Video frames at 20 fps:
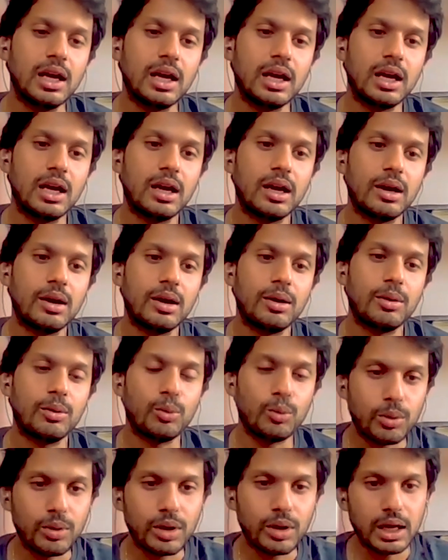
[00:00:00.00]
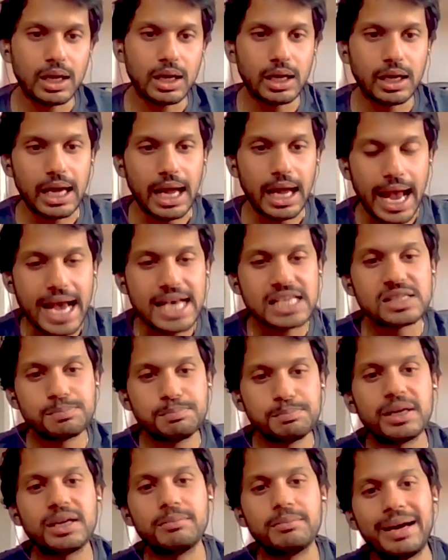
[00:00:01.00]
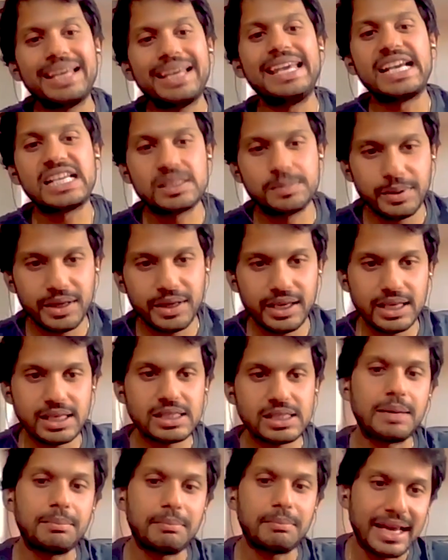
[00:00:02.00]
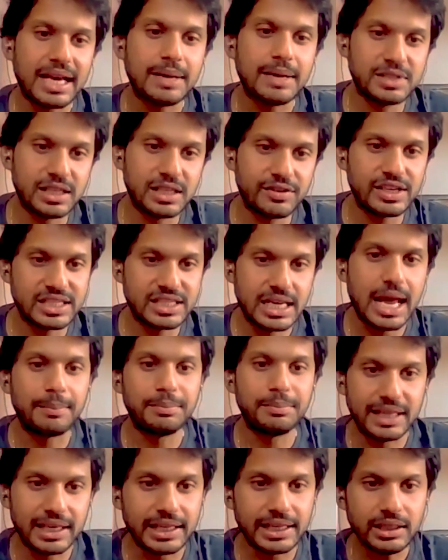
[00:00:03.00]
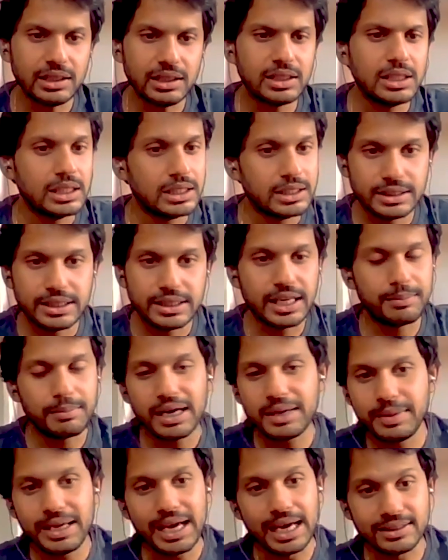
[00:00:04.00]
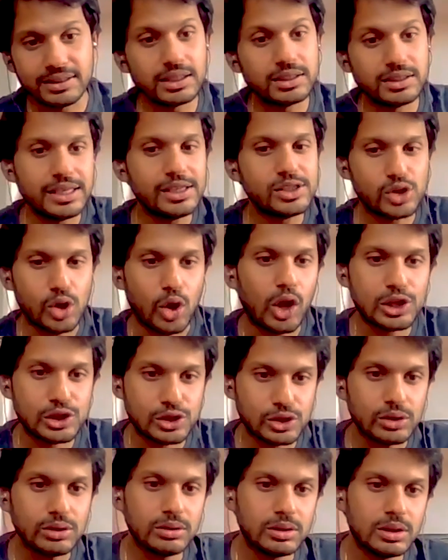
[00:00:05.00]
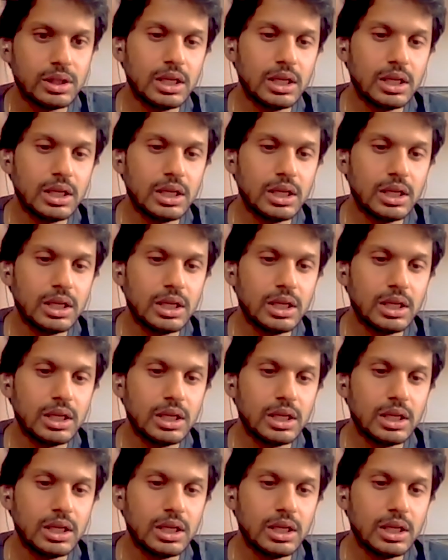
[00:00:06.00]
As per my experience and my observation, I am telling, there might be other things also.